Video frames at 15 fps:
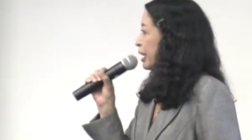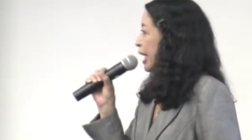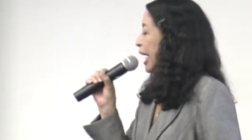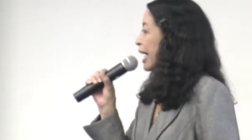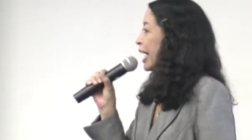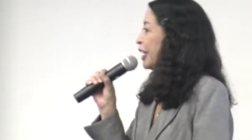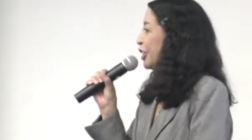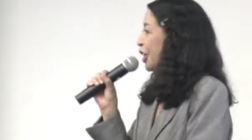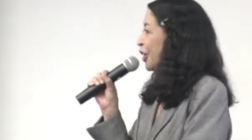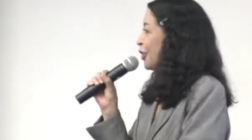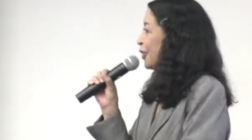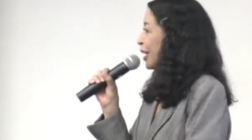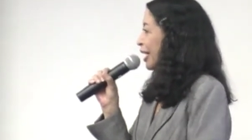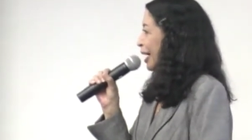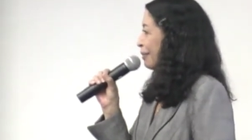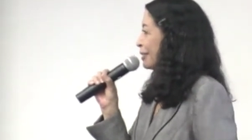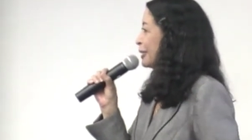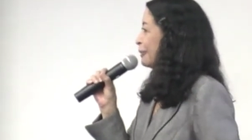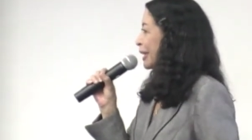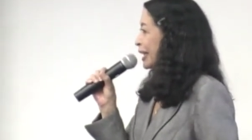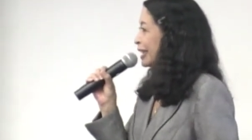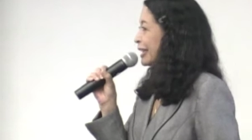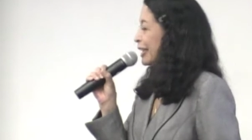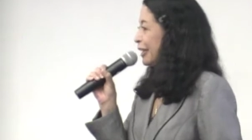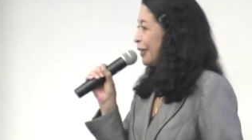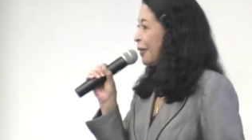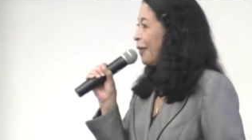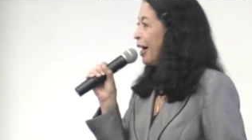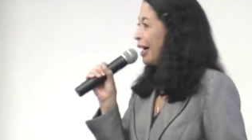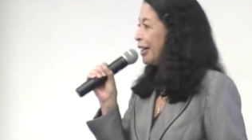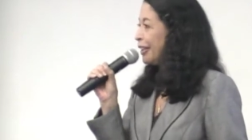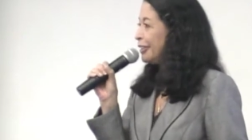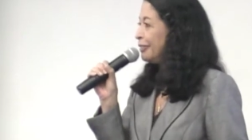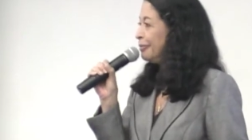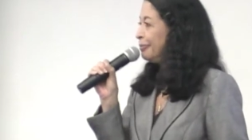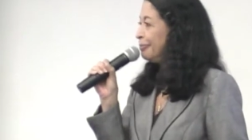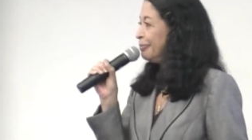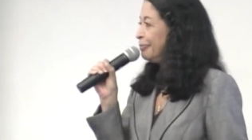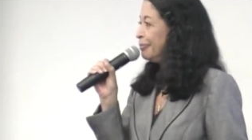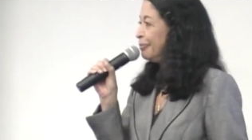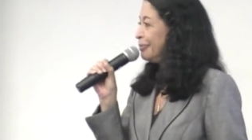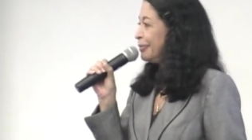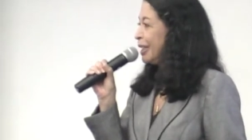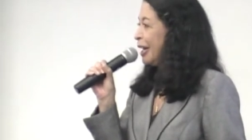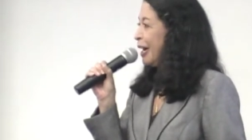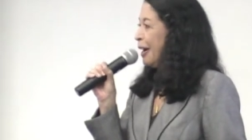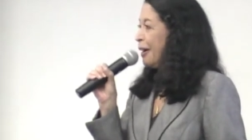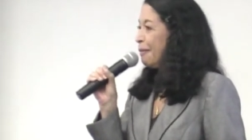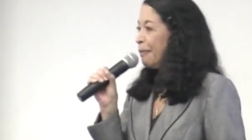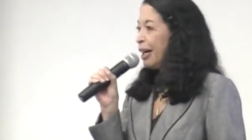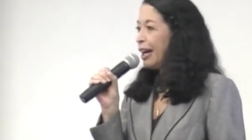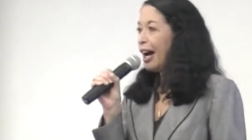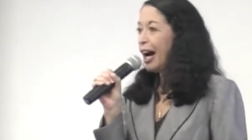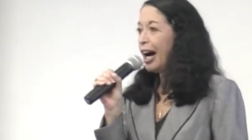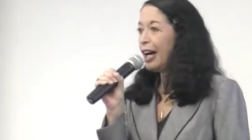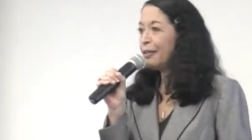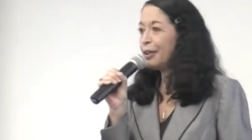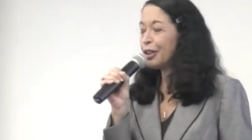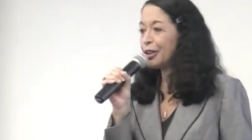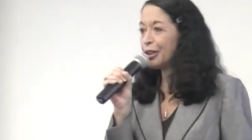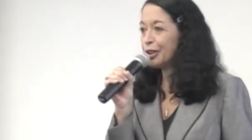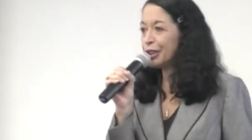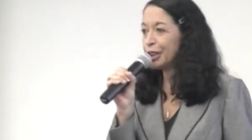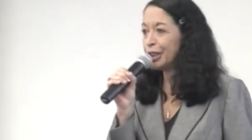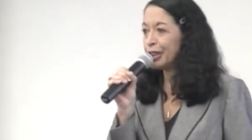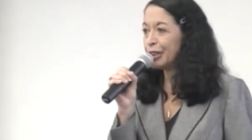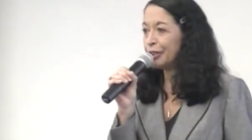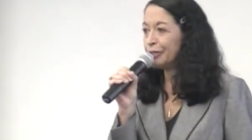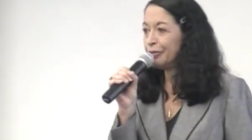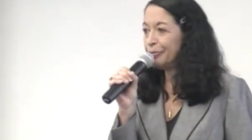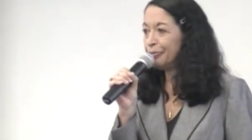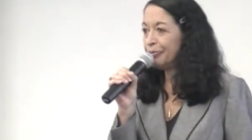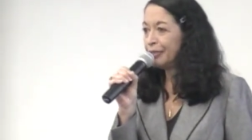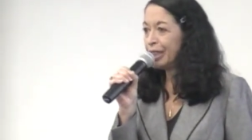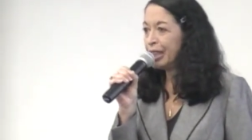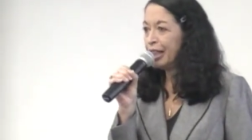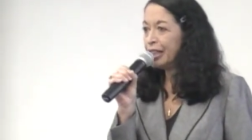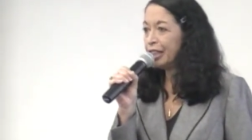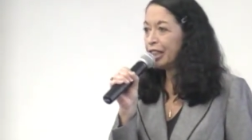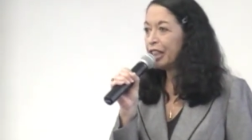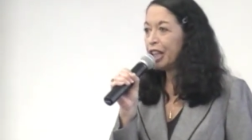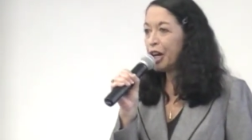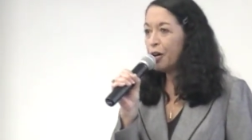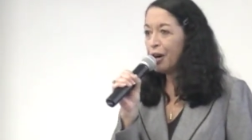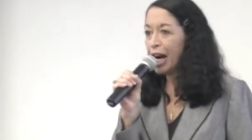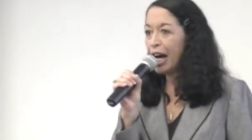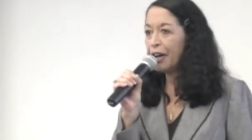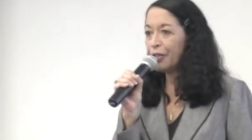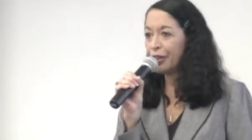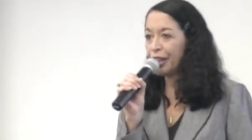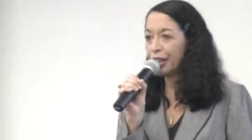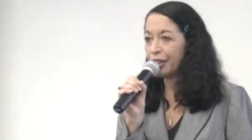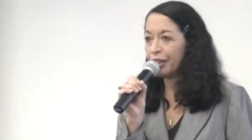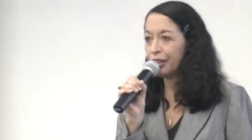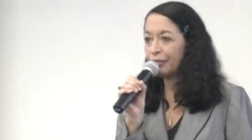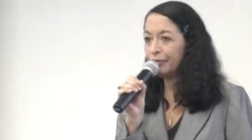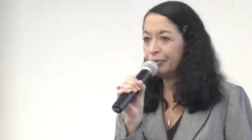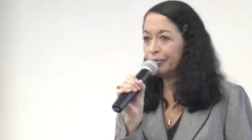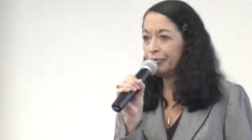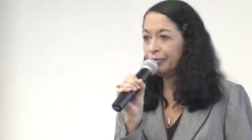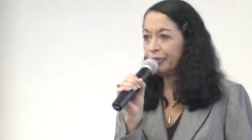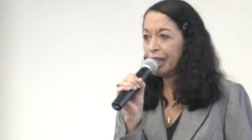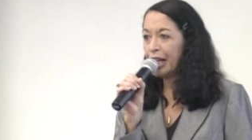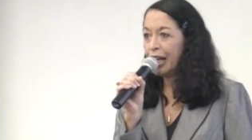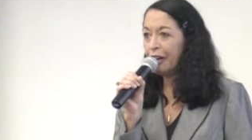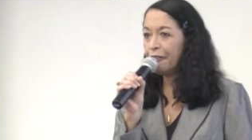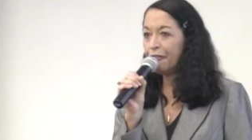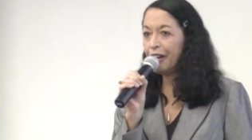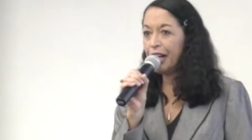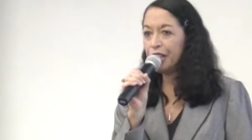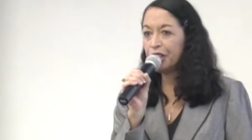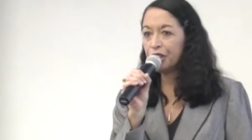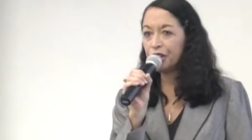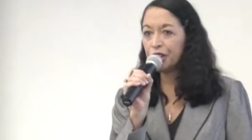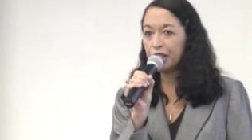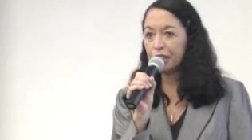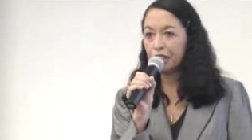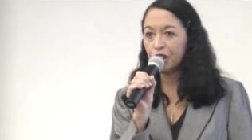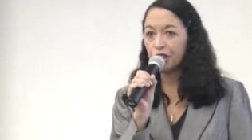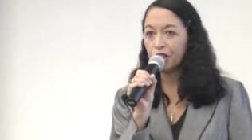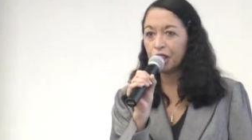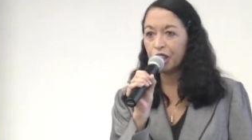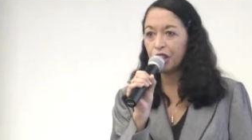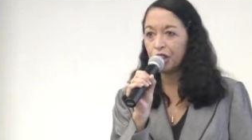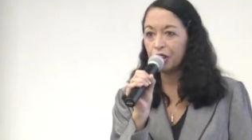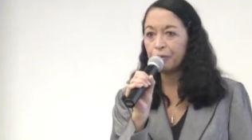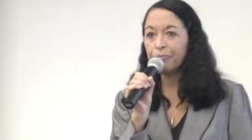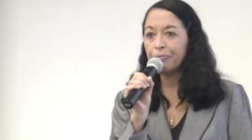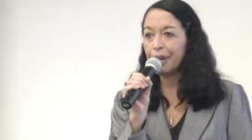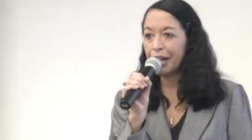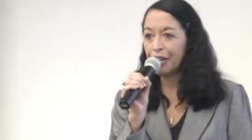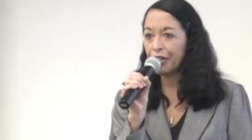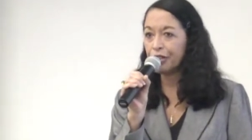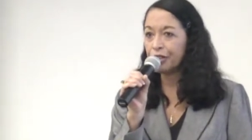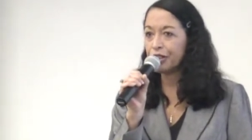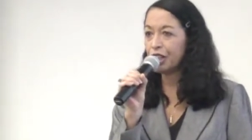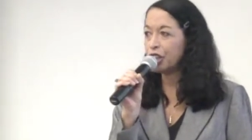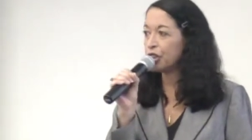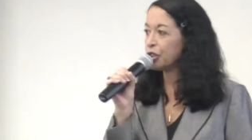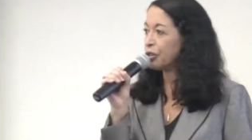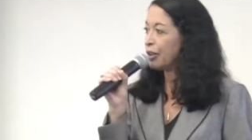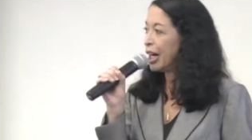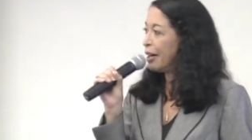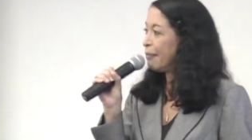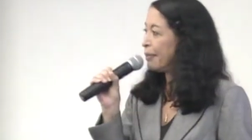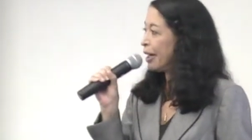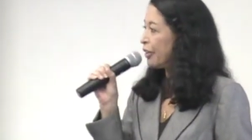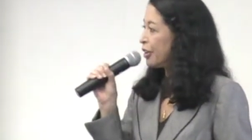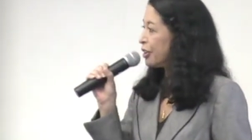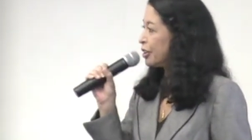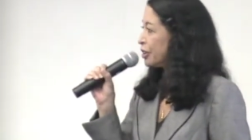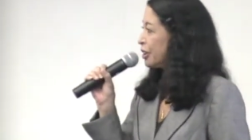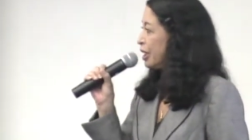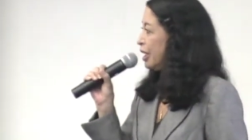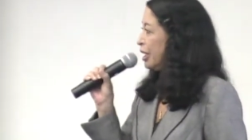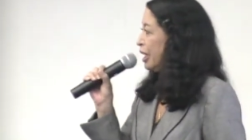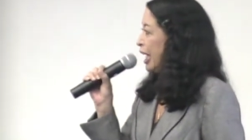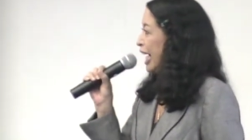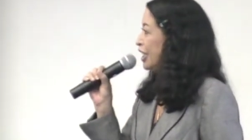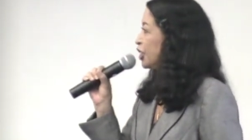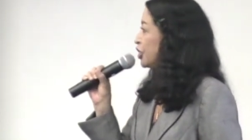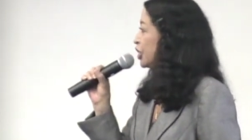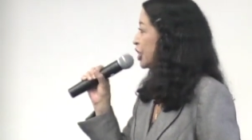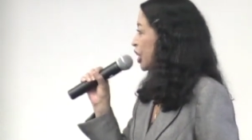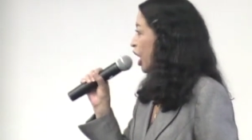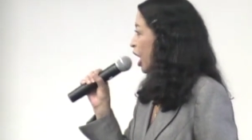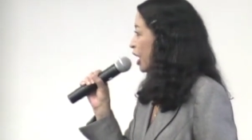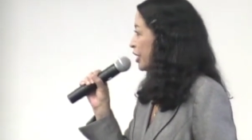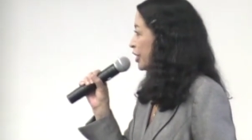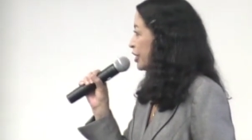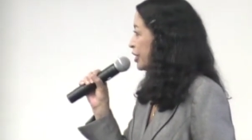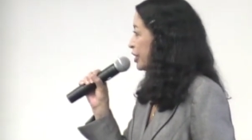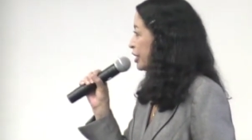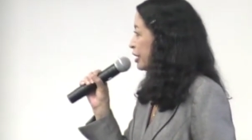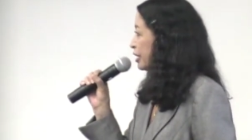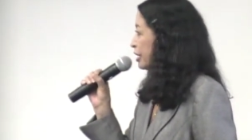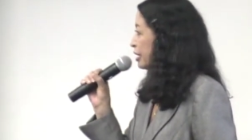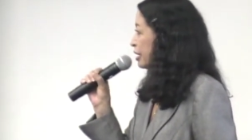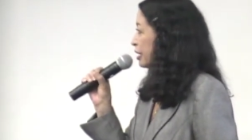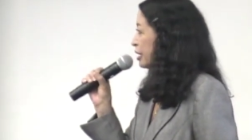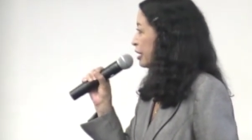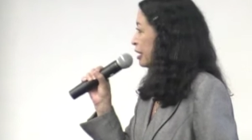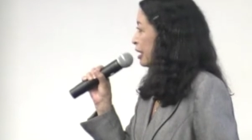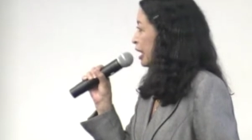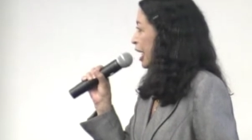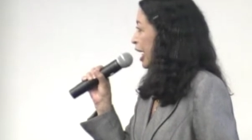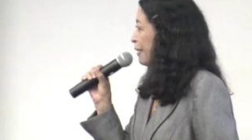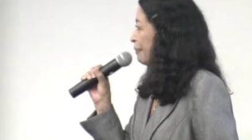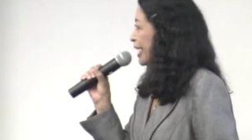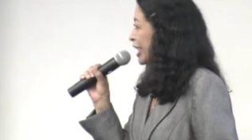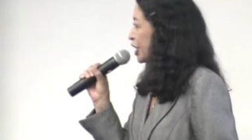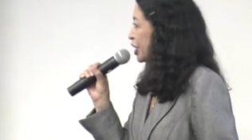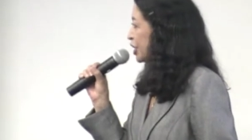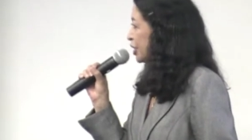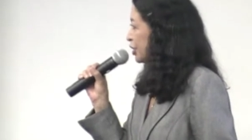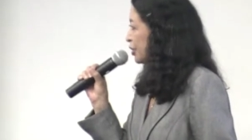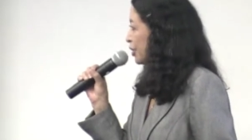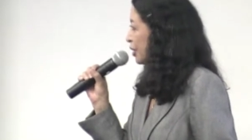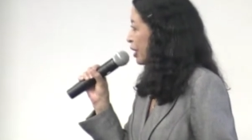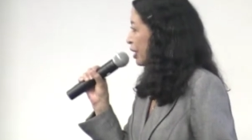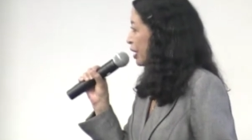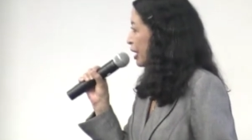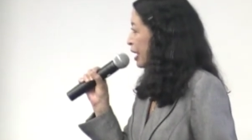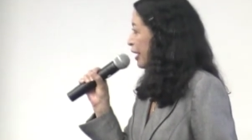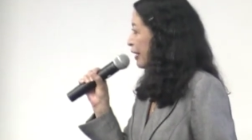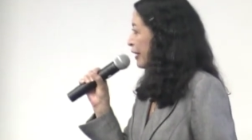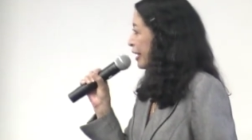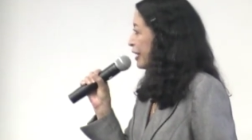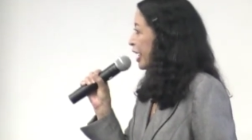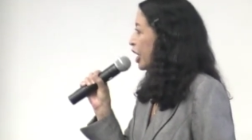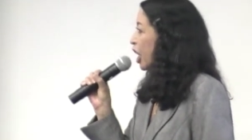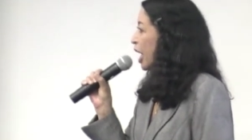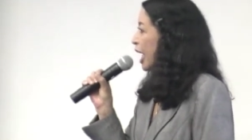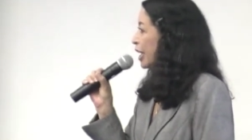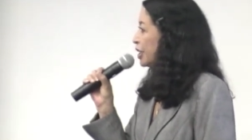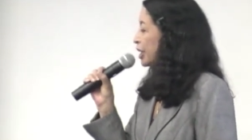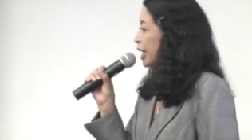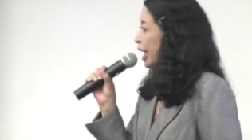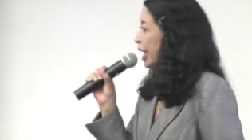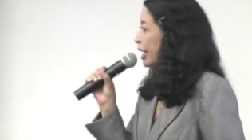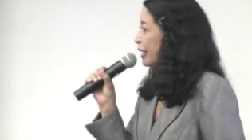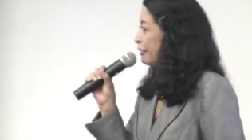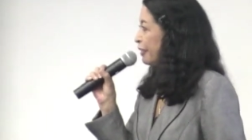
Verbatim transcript: And I know that I'm speaking to the choir, but I would urge you to go out there and find your sisters and your mothers and your grandmothers and your daughters and make sure that they are educated